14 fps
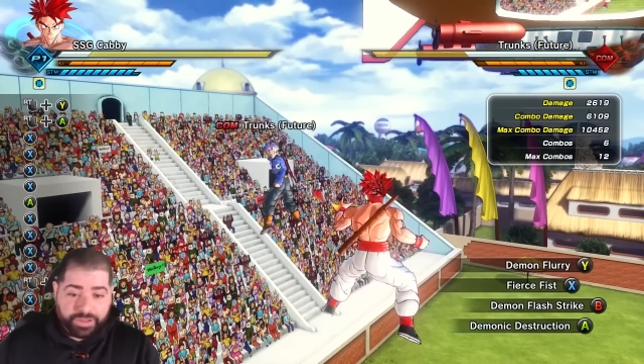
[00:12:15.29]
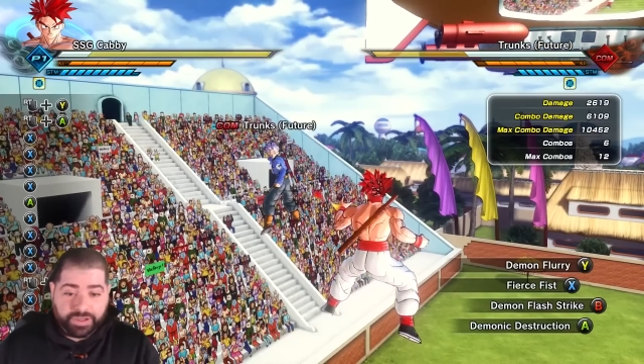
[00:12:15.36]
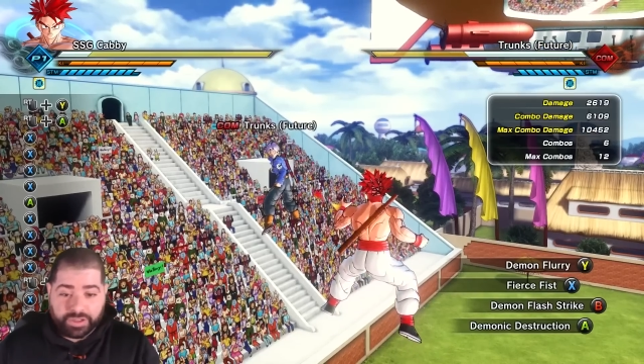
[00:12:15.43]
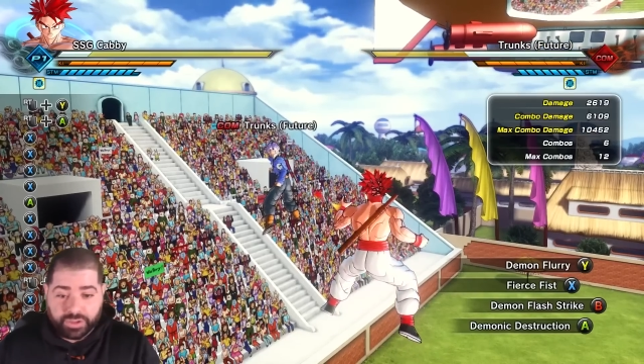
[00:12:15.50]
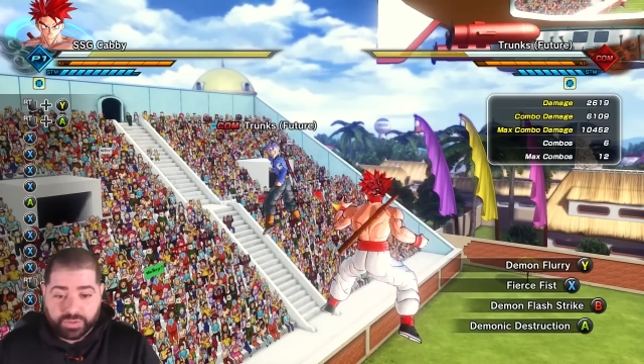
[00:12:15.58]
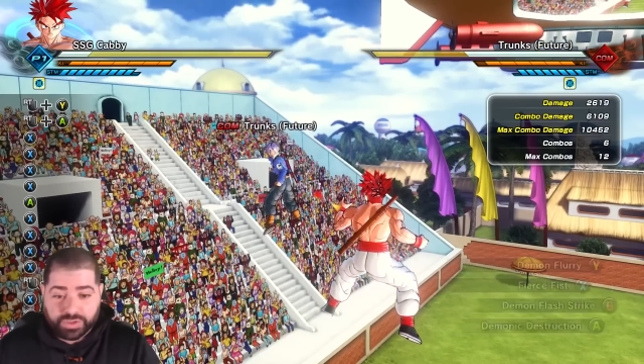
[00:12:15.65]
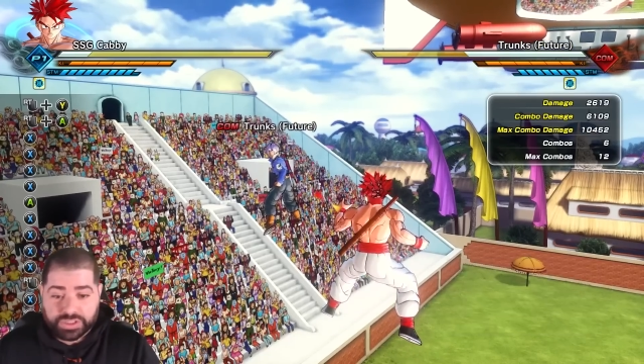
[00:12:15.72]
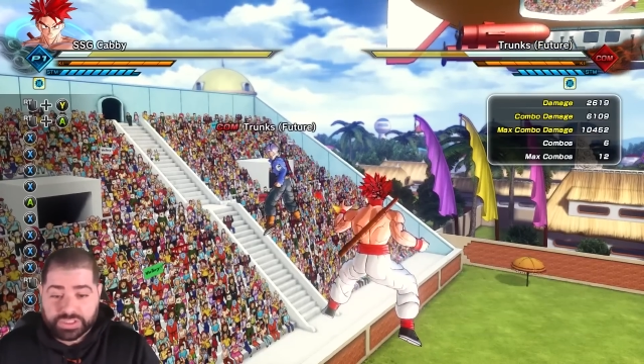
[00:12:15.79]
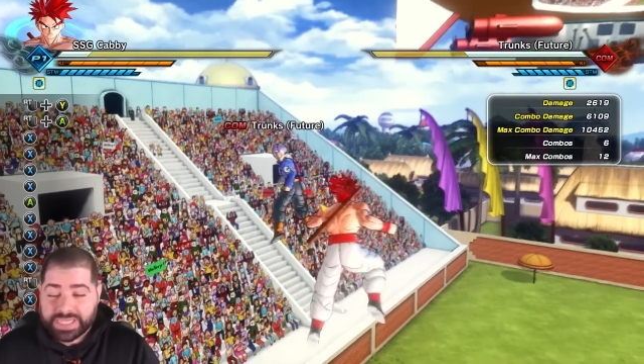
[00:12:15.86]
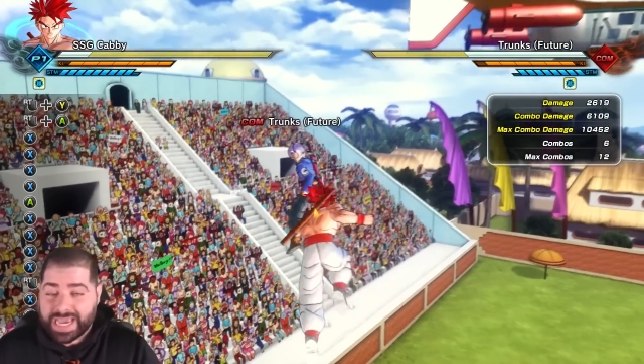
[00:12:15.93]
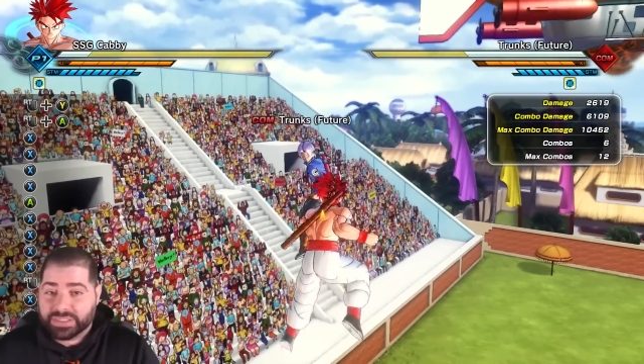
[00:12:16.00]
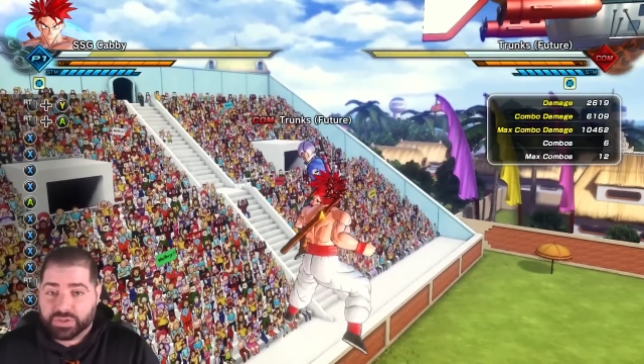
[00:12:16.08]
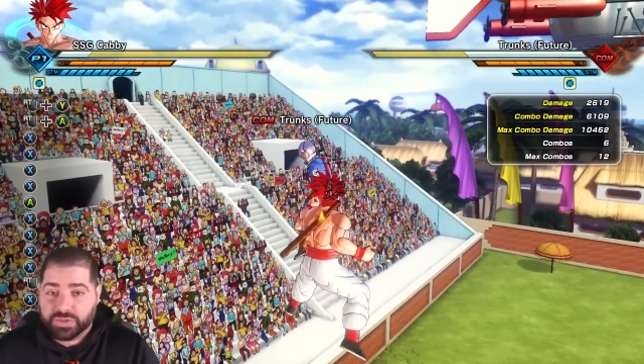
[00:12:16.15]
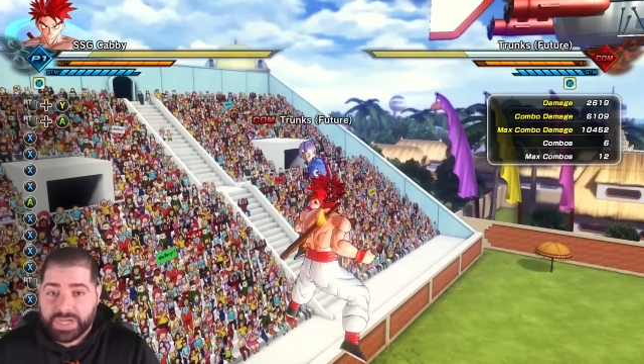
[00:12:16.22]
good uses,
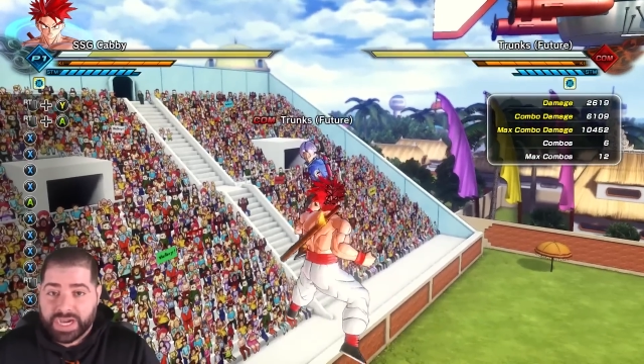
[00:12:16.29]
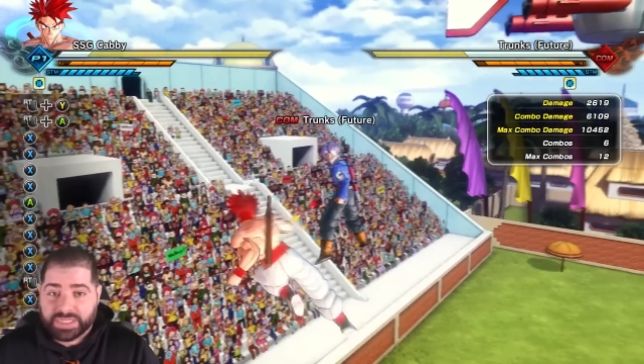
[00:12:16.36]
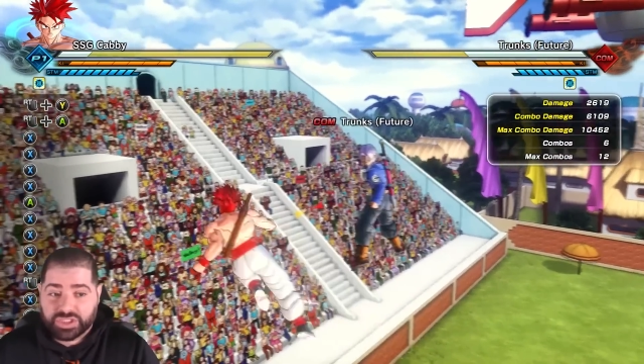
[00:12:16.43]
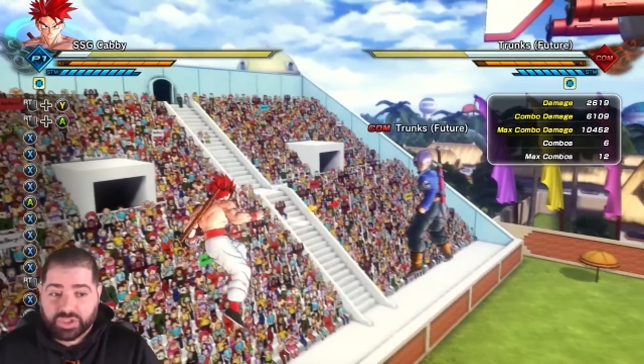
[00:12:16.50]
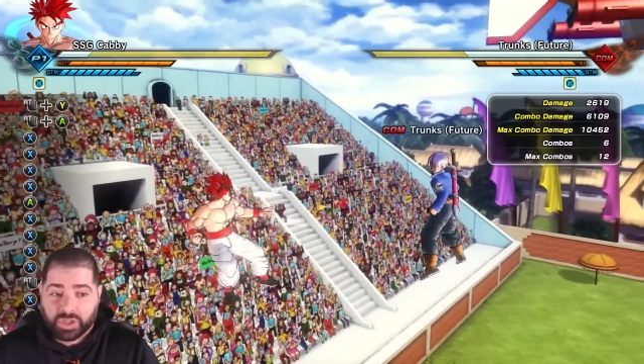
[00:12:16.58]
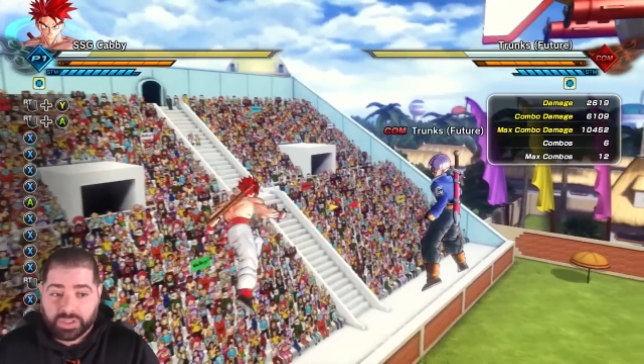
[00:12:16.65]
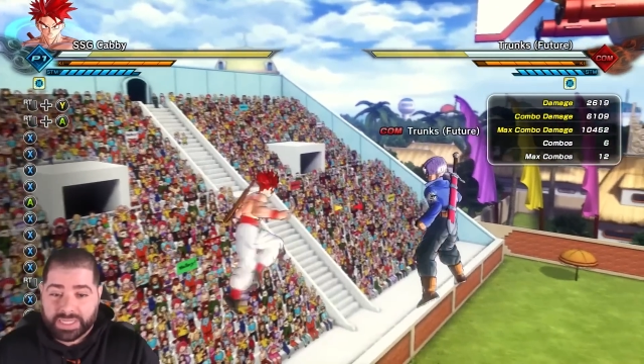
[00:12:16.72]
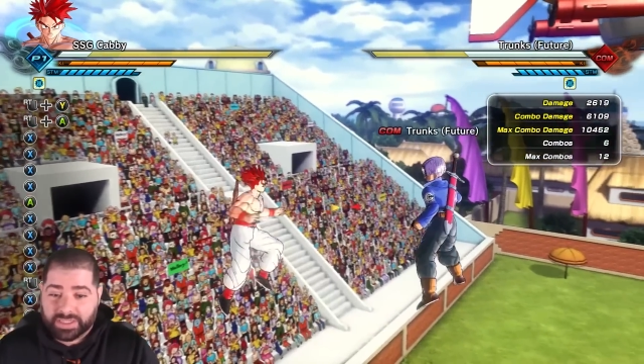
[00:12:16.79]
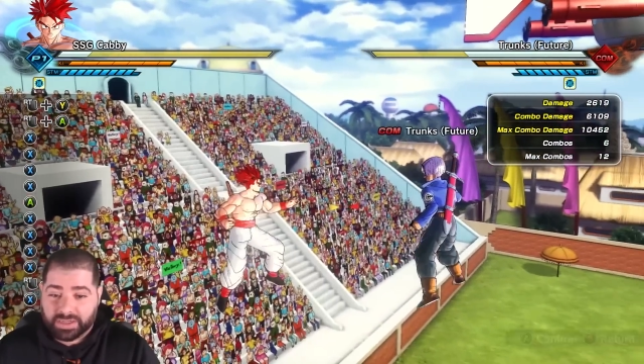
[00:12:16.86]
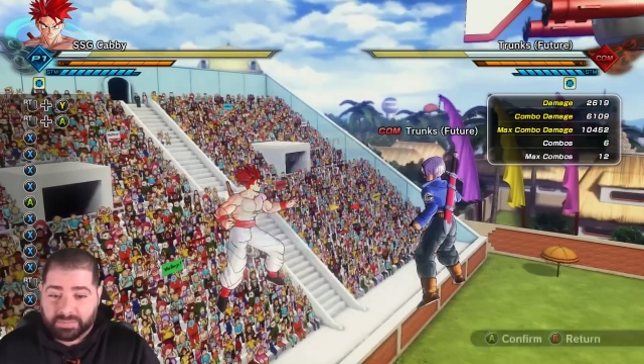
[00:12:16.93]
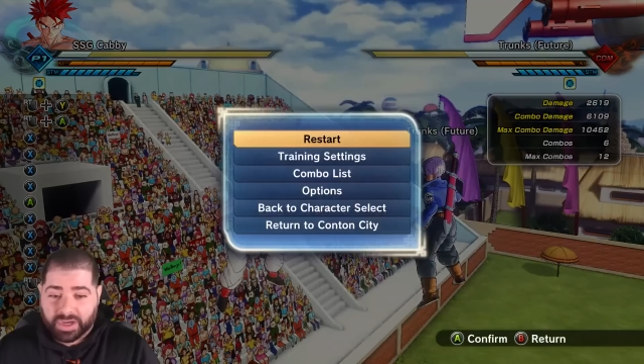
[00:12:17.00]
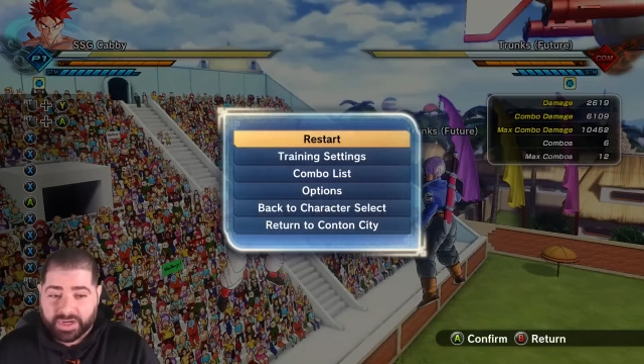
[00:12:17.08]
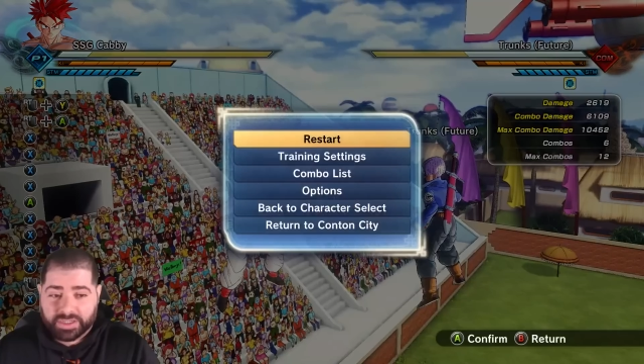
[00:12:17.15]
as you guys saw. Like, Demonic